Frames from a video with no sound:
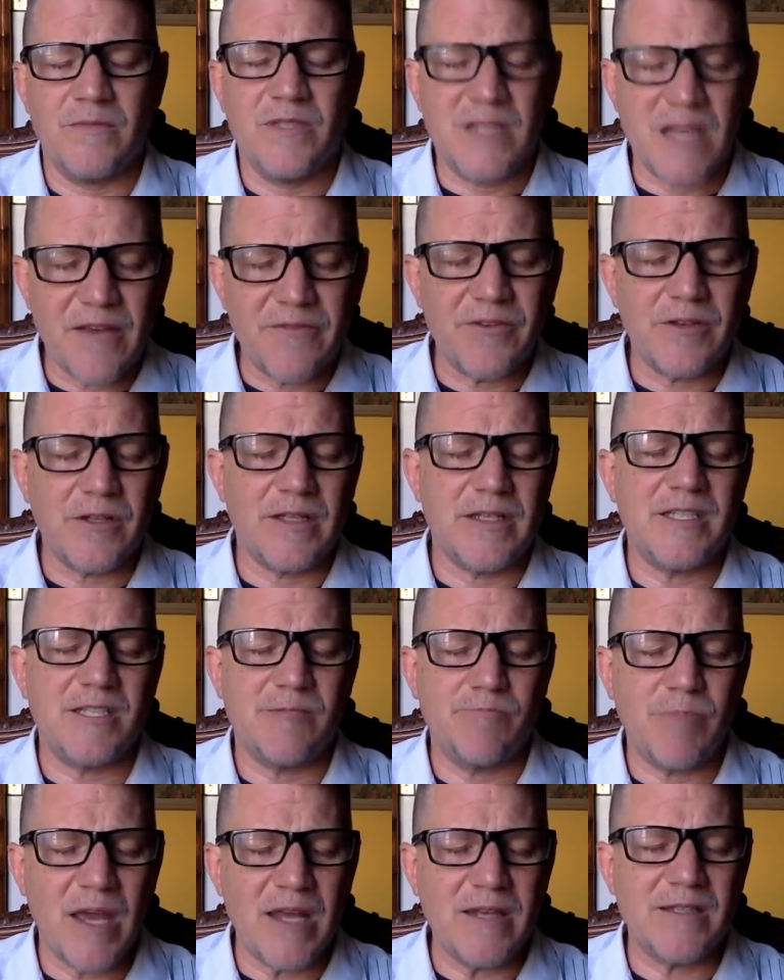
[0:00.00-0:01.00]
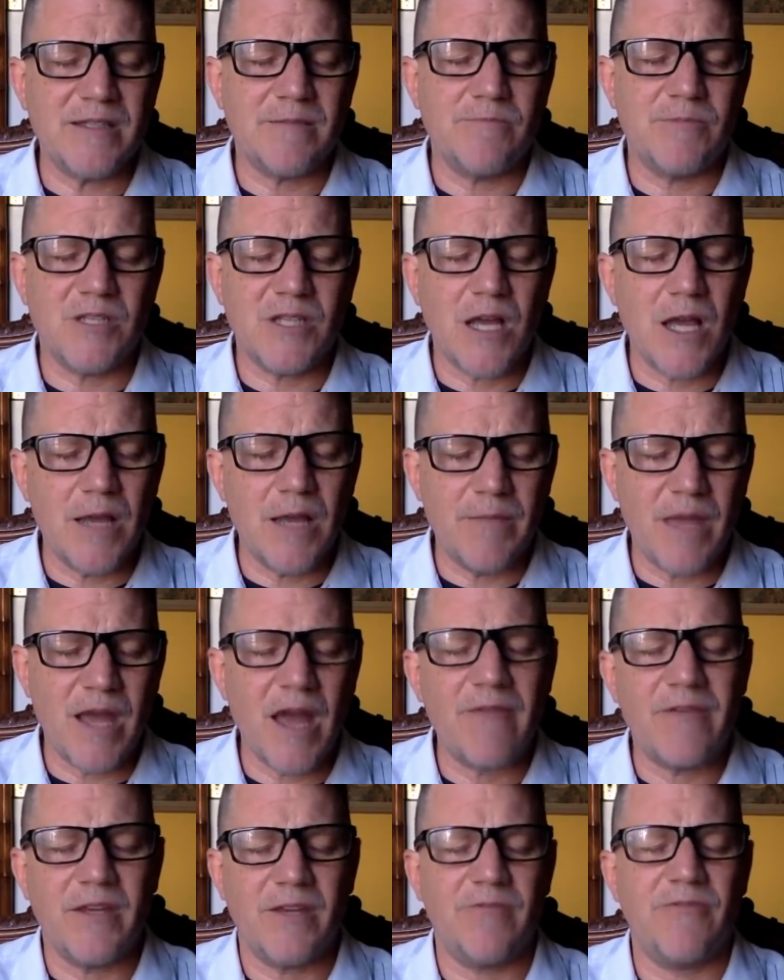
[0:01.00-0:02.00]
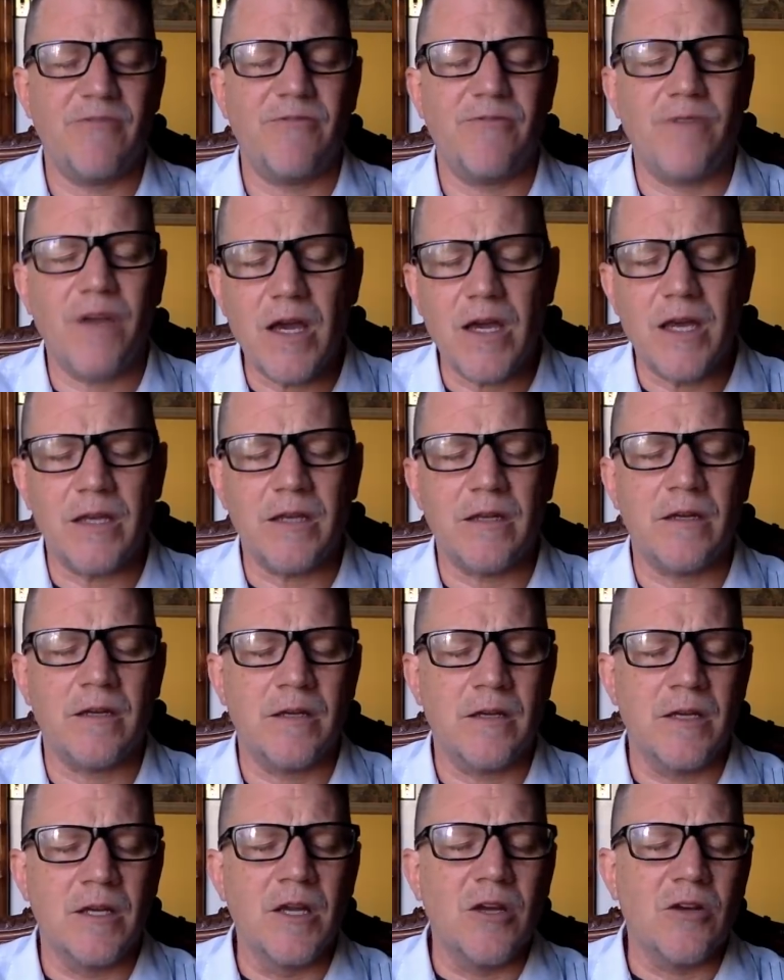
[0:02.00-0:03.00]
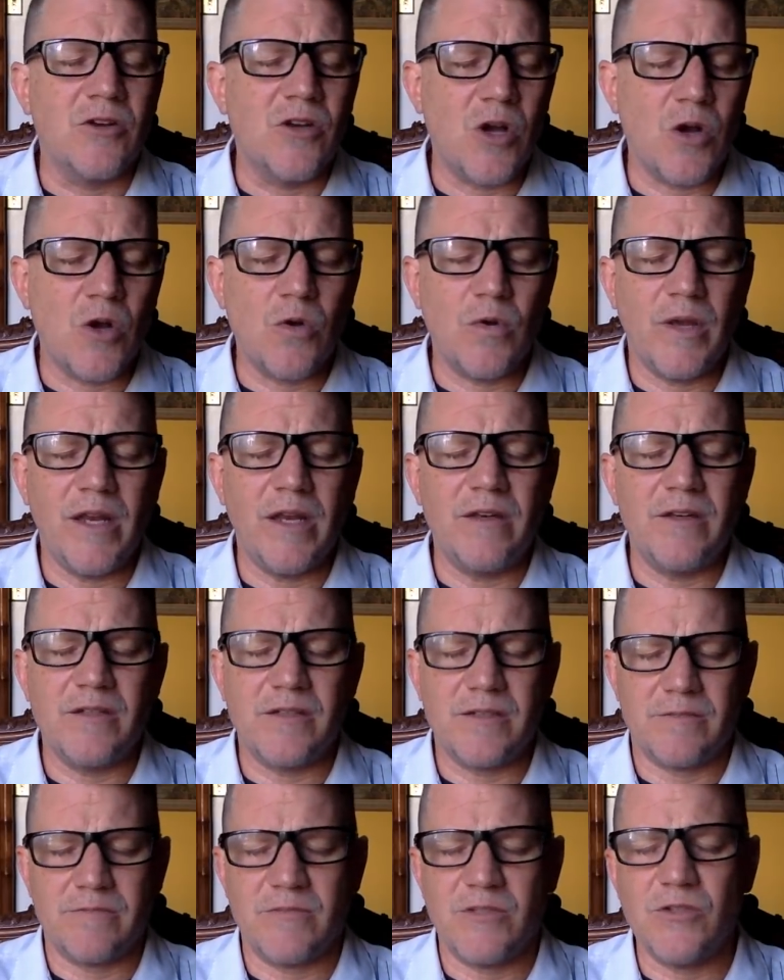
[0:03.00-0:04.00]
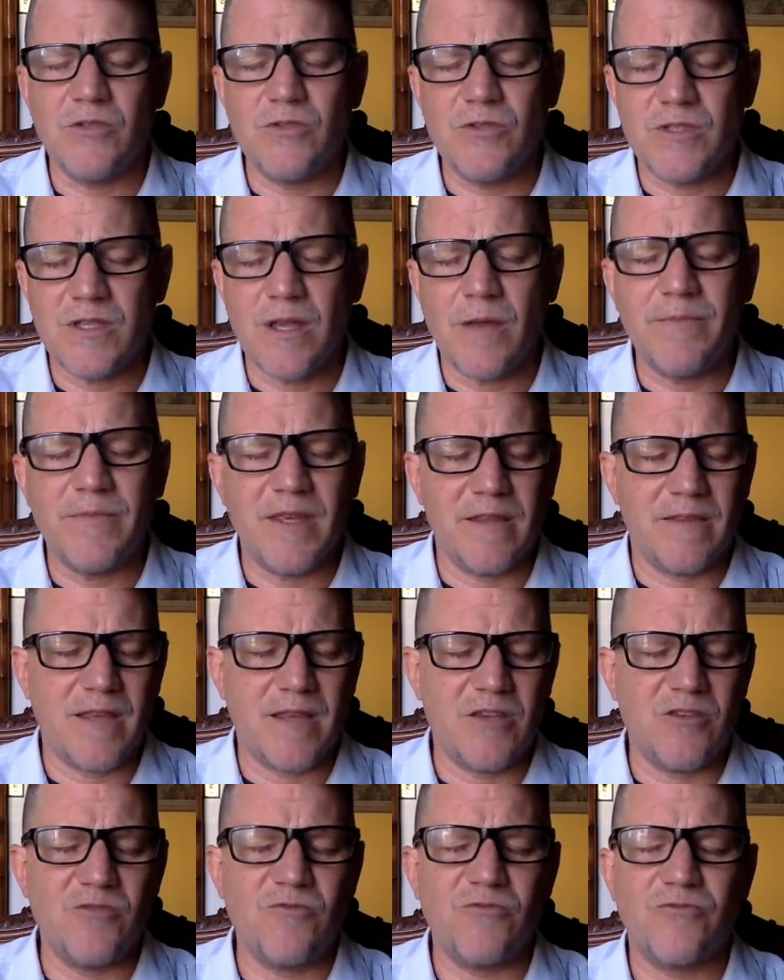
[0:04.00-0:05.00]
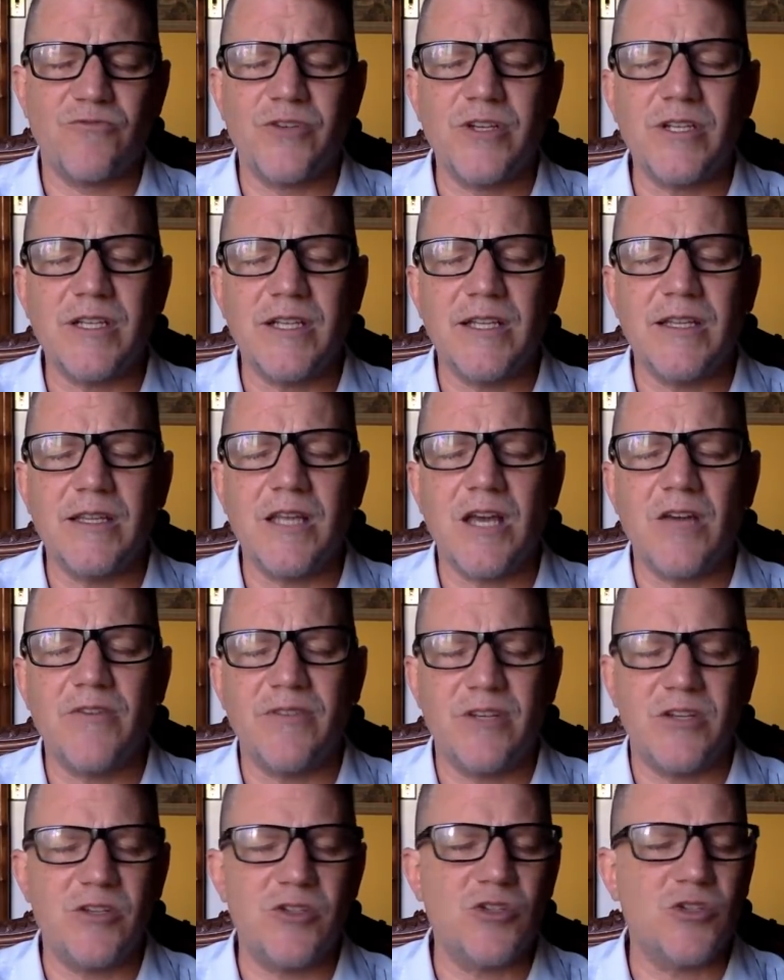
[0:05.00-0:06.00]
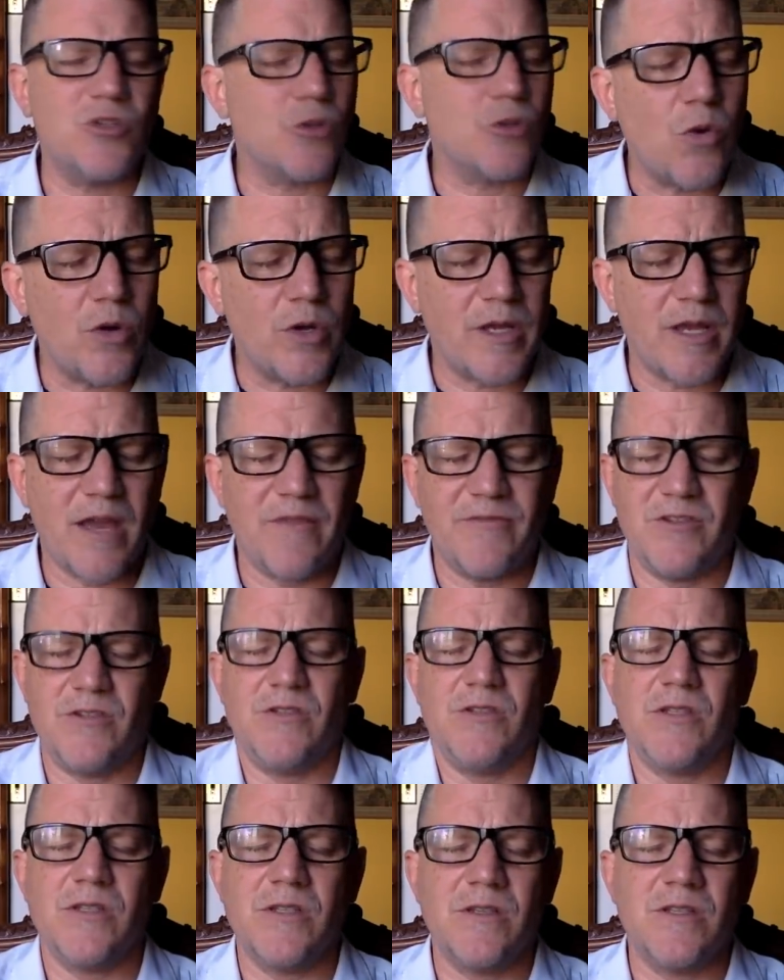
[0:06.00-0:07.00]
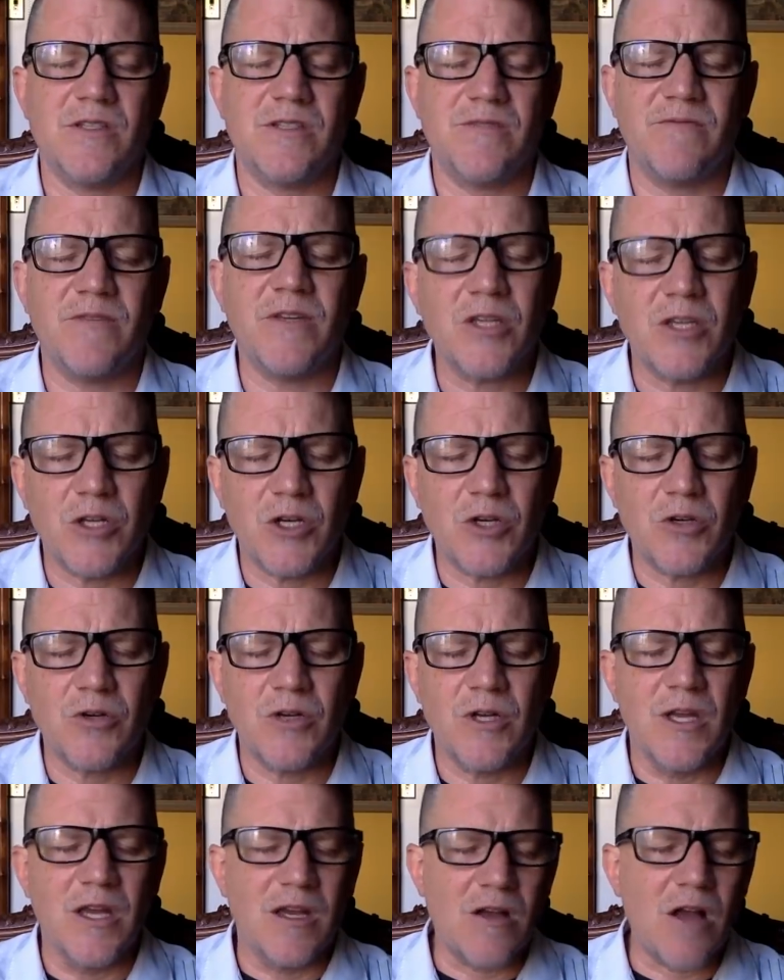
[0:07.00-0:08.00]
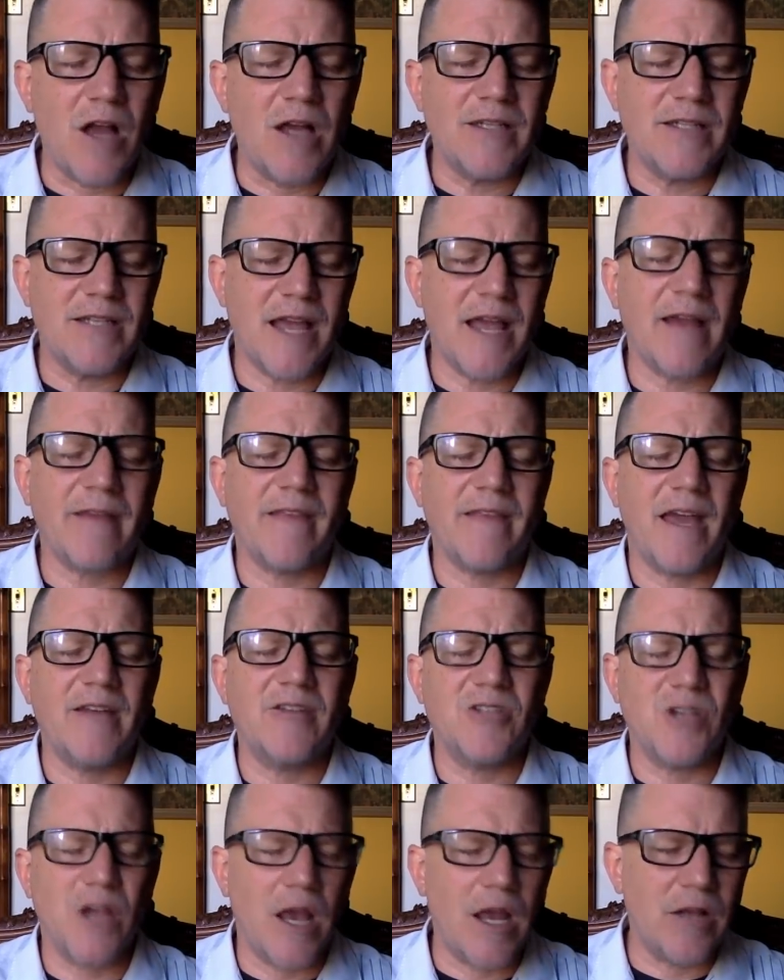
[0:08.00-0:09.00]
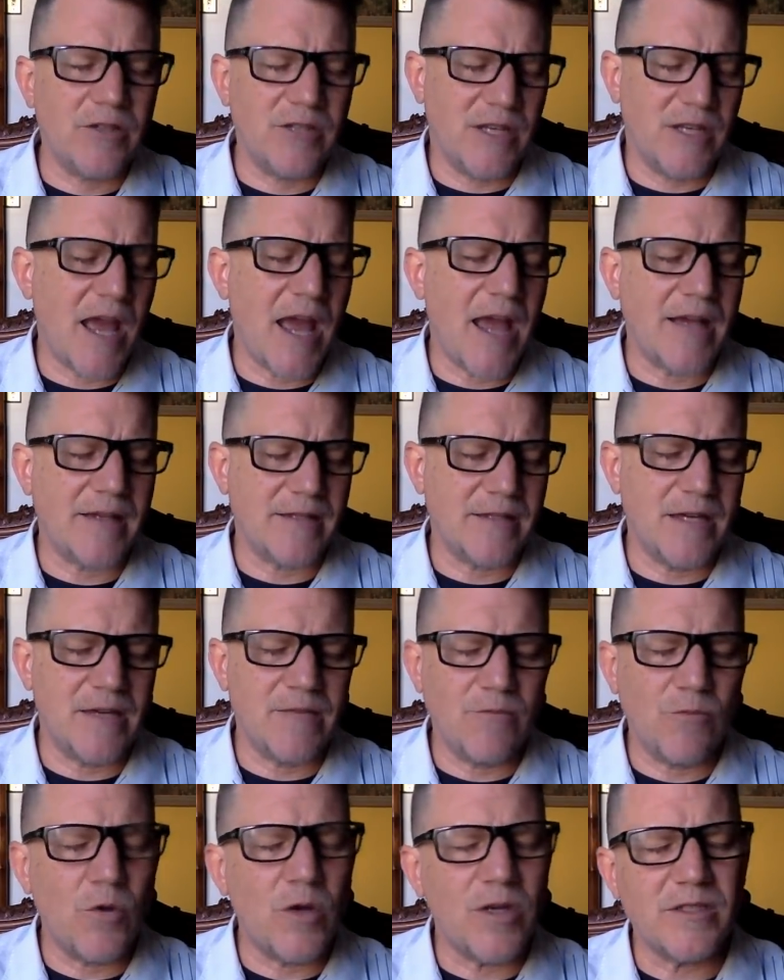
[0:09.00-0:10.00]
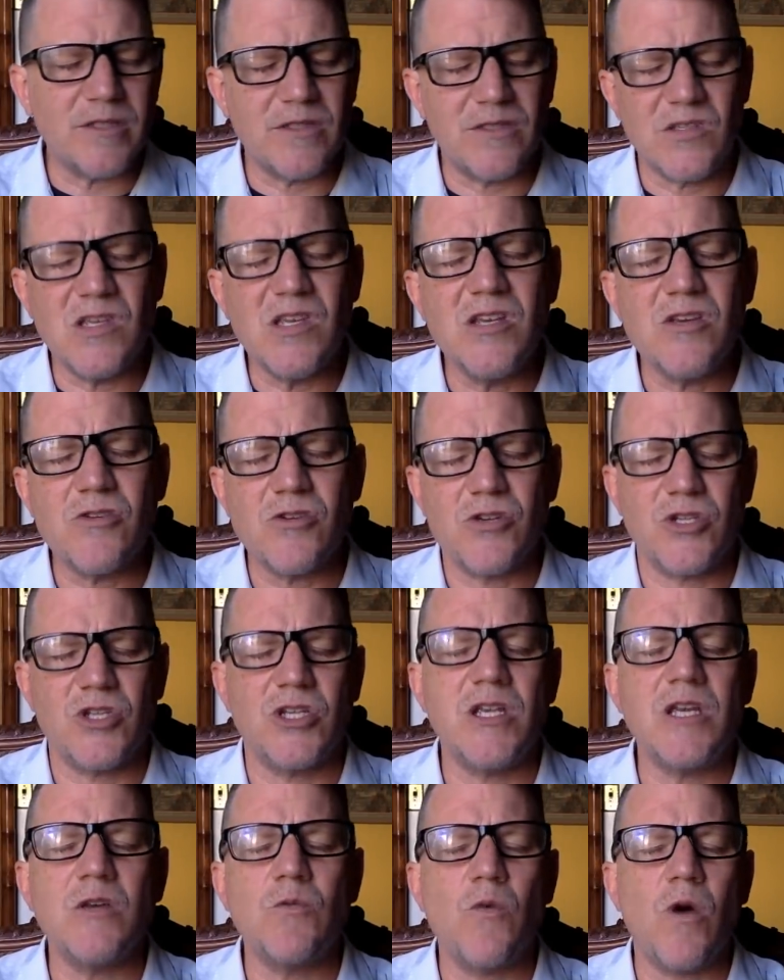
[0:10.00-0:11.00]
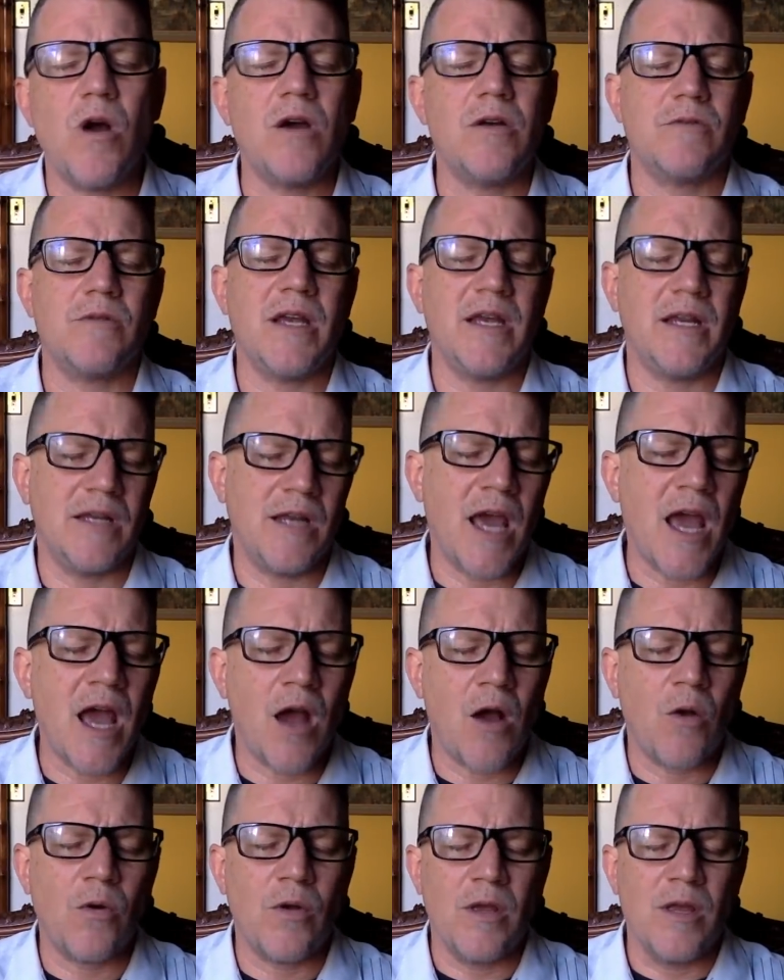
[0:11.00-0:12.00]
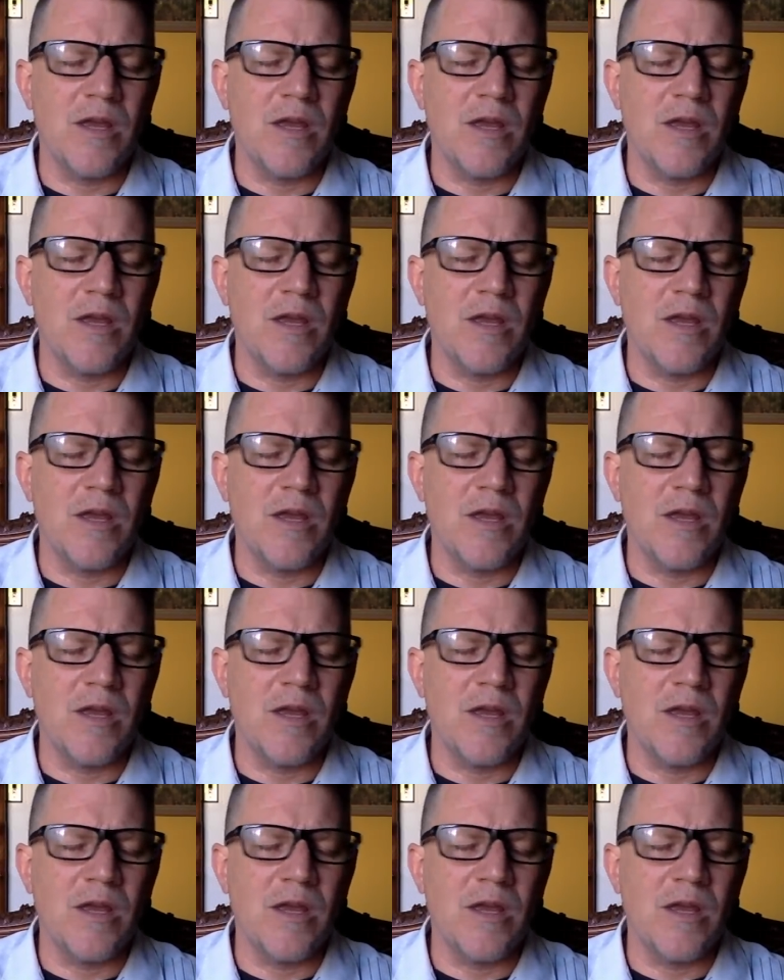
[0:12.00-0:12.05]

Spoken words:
definitely spend some time having fun. Go and do something that you really love and enjoy after you see this video. Contact that child and ask them, what does he or she want right now?